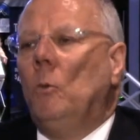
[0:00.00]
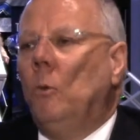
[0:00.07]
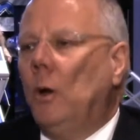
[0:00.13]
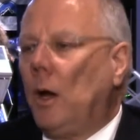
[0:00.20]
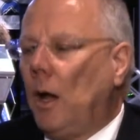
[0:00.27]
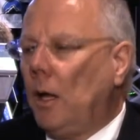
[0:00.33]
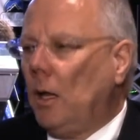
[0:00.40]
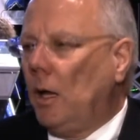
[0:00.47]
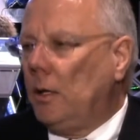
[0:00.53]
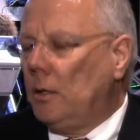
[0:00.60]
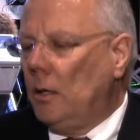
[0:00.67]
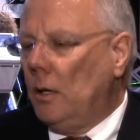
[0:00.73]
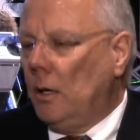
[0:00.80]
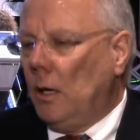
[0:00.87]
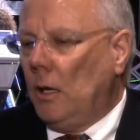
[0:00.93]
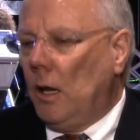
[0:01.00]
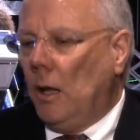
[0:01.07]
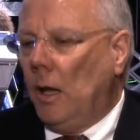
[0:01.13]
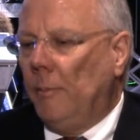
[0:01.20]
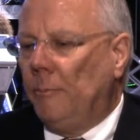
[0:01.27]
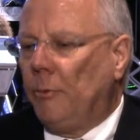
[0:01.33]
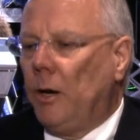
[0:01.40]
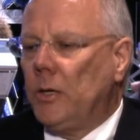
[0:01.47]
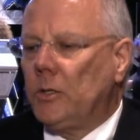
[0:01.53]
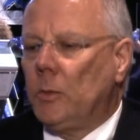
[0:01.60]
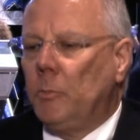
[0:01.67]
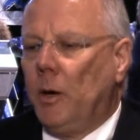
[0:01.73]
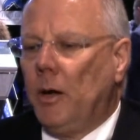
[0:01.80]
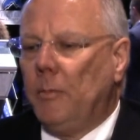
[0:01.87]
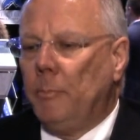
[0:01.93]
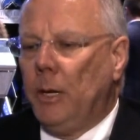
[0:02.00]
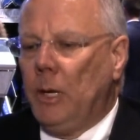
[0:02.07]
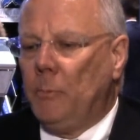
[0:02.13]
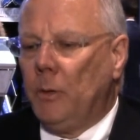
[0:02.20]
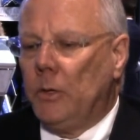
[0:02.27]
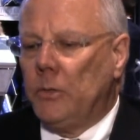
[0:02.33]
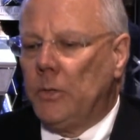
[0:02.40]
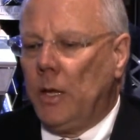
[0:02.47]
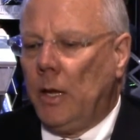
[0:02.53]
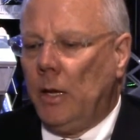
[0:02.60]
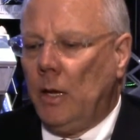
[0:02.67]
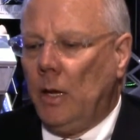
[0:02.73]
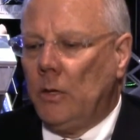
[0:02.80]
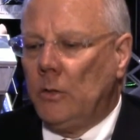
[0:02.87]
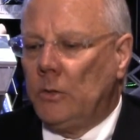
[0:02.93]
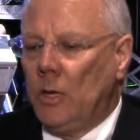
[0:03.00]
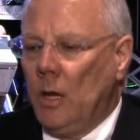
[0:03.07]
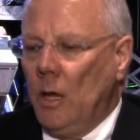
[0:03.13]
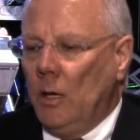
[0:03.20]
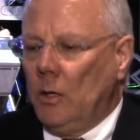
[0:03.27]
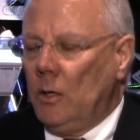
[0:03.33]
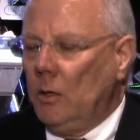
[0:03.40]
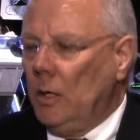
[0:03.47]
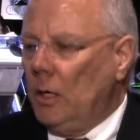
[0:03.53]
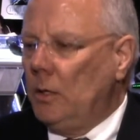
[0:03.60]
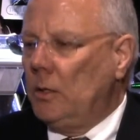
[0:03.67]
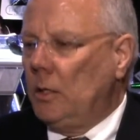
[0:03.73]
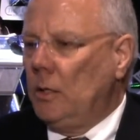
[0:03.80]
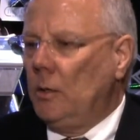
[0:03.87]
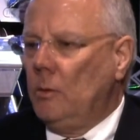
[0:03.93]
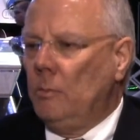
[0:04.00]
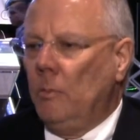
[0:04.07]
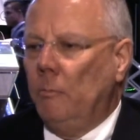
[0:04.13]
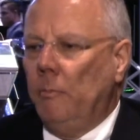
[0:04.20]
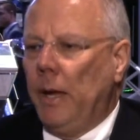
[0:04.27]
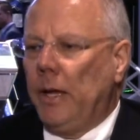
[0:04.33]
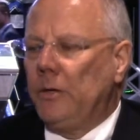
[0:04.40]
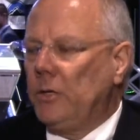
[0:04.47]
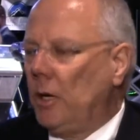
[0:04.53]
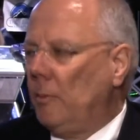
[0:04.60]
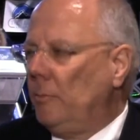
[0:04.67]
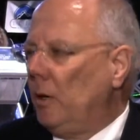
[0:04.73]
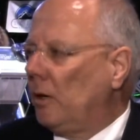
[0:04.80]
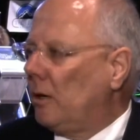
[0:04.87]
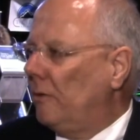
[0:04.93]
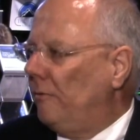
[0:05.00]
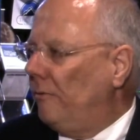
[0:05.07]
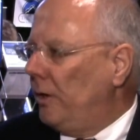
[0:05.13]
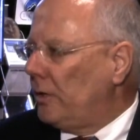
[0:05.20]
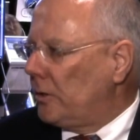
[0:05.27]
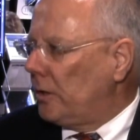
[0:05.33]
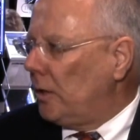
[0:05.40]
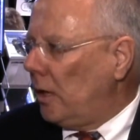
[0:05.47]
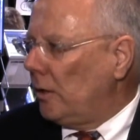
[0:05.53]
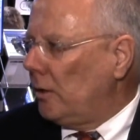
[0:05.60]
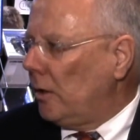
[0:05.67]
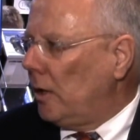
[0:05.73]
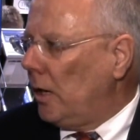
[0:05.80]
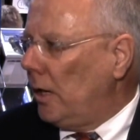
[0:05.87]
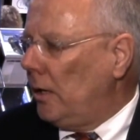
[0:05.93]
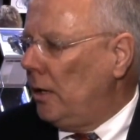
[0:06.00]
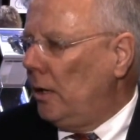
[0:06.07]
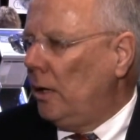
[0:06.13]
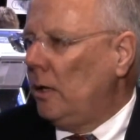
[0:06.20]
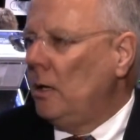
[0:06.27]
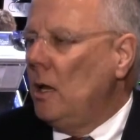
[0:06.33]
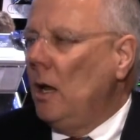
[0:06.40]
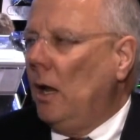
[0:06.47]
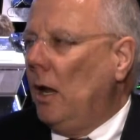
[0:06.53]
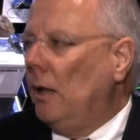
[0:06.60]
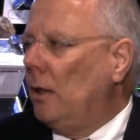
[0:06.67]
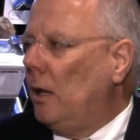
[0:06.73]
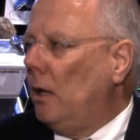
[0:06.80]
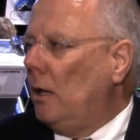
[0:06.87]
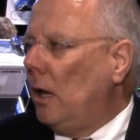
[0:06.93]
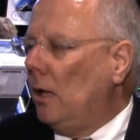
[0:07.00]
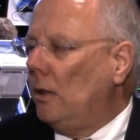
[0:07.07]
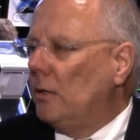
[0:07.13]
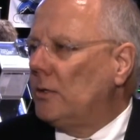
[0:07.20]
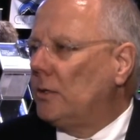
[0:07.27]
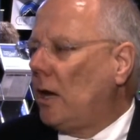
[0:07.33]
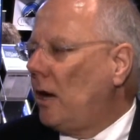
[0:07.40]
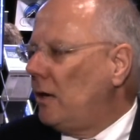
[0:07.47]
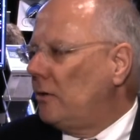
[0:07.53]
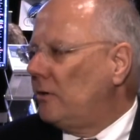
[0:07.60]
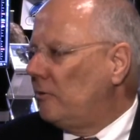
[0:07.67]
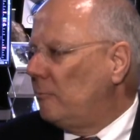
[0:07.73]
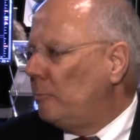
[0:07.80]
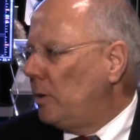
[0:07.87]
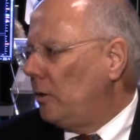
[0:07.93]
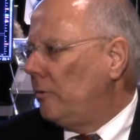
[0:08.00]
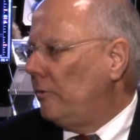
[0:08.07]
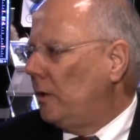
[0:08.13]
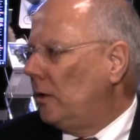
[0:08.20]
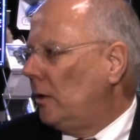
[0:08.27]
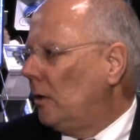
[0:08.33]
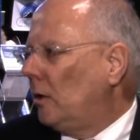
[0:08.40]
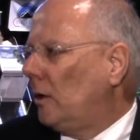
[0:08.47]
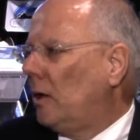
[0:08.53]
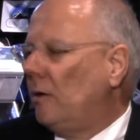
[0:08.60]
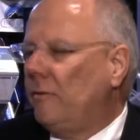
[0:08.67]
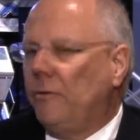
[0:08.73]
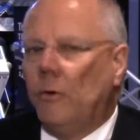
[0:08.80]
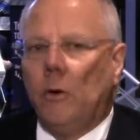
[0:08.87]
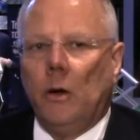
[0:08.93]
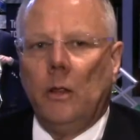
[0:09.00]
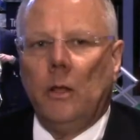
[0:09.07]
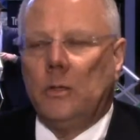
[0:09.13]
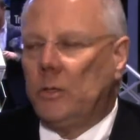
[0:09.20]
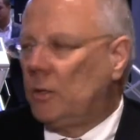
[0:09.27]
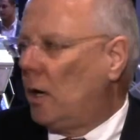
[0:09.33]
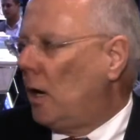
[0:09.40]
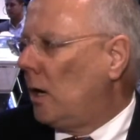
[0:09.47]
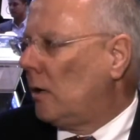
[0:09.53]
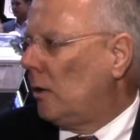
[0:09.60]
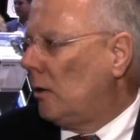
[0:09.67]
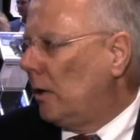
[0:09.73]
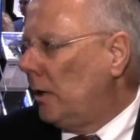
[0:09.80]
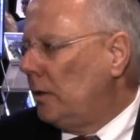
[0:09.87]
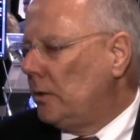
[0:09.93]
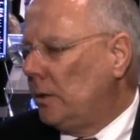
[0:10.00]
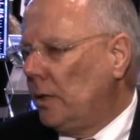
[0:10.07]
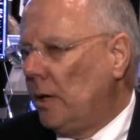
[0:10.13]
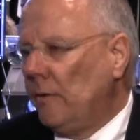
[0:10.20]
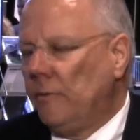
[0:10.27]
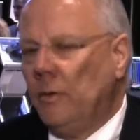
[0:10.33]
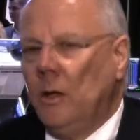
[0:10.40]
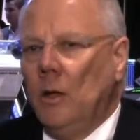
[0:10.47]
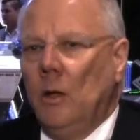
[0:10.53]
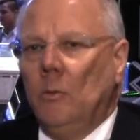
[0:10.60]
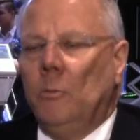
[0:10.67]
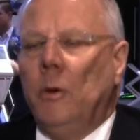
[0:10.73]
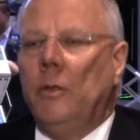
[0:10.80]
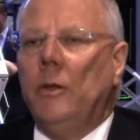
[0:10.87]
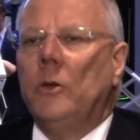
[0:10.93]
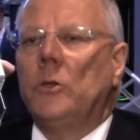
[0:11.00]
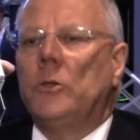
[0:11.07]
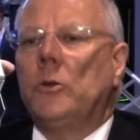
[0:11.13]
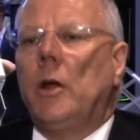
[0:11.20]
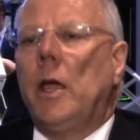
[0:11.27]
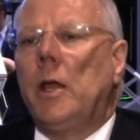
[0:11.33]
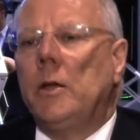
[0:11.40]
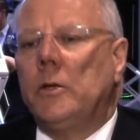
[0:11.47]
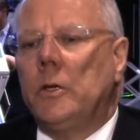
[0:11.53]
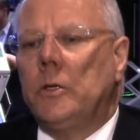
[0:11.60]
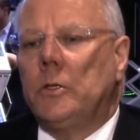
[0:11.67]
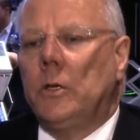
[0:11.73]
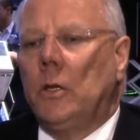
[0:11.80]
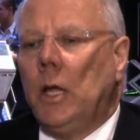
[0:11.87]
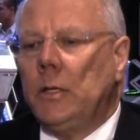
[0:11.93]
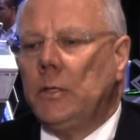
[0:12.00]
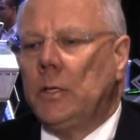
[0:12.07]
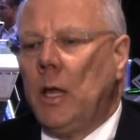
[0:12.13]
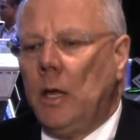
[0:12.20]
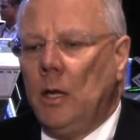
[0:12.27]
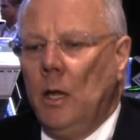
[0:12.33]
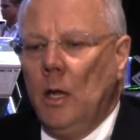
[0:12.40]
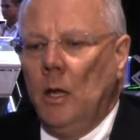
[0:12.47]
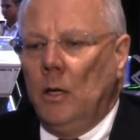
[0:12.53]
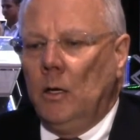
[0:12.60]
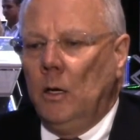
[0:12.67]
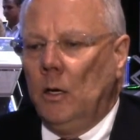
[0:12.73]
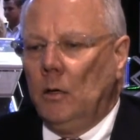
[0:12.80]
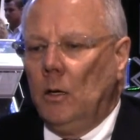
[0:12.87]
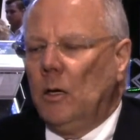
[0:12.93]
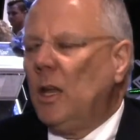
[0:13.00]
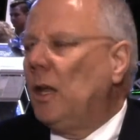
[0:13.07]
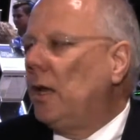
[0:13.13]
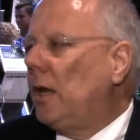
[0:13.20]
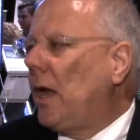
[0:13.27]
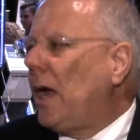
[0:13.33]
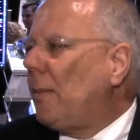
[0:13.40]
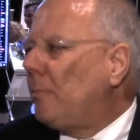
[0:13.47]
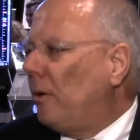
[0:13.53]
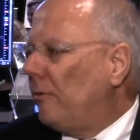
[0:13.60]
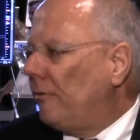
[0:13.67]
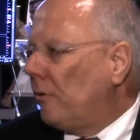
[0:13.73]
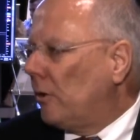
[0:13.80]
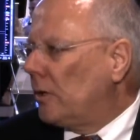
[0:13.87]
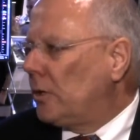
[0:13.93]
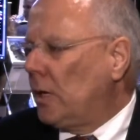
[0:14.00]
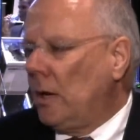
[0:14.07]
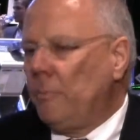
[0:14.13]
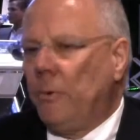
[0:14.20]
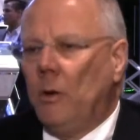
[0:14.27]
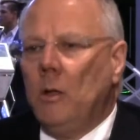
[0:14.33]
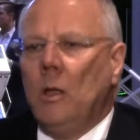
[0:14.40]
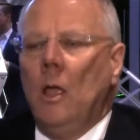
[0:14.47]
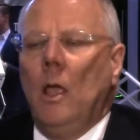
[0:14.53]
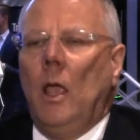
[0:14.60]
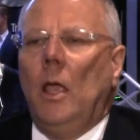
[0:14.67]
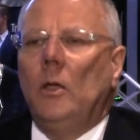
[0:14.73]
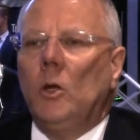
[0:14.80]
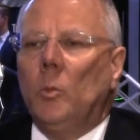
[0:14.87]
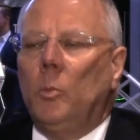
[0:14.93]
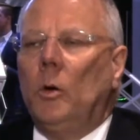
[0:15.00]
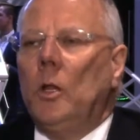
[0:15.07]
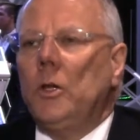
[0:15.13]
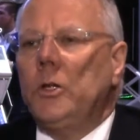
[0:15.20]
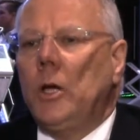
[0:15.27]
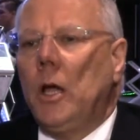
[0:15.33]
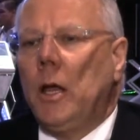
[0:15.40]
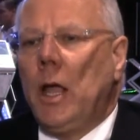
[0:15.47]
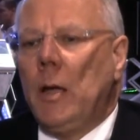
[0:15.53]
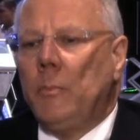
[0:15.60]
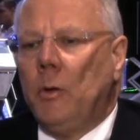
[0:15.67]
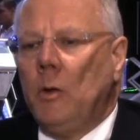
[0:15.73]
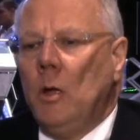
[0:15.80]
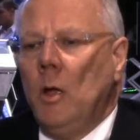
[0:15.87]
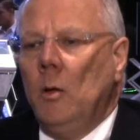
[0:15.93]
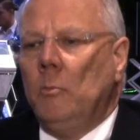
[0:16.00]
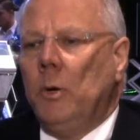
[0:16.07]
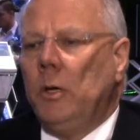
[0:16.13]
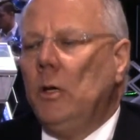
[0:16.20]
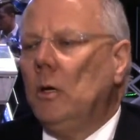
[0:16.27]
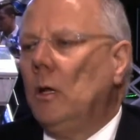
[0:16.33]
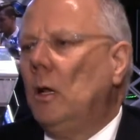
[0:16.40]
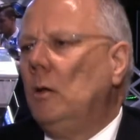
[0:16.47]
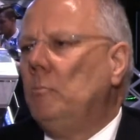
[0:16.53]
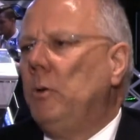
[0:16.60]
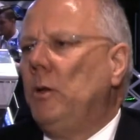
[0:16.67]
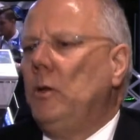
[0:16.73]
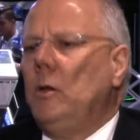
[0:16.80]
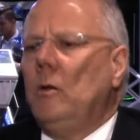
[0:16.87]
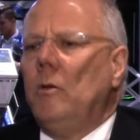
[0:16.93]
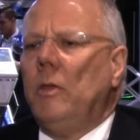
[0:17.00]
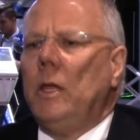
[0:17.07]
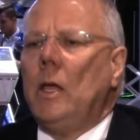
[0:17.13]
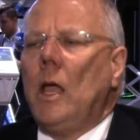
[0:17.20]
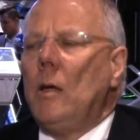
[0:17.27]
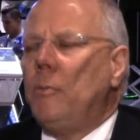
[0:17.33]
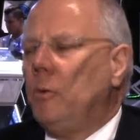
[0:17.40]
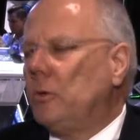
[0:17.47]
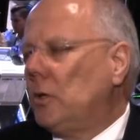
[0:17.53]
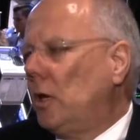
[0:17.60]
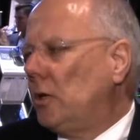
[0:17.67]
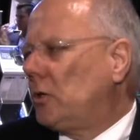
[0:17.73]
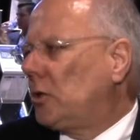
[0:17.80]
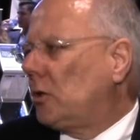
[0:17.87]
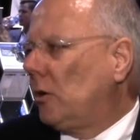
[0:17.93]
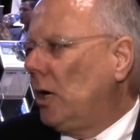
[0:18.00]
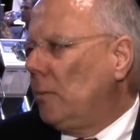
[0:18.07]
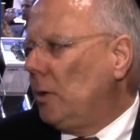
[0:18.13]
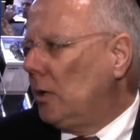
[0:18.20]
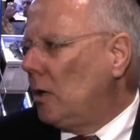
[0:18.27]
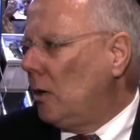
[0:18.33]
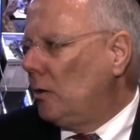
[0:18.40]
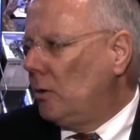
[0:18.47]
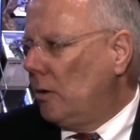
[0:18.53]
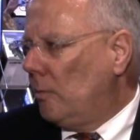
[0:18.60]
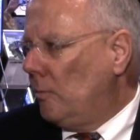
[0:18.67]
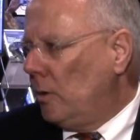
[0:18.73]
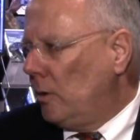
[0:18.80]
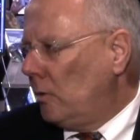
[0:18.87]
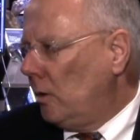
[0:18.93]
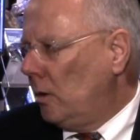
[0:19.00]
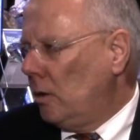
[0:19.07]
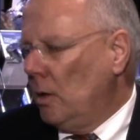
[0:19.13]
What I like to impress upon people is that is you need to match up your conviction on your idea and the and the size of move that you're looking for in the stock or an ETF with your strategy. So let's say you're looking at Apple, for example, sure. and you're bullish on Apple, but you're like, but you don't think Apple's going to scream and go to the moon,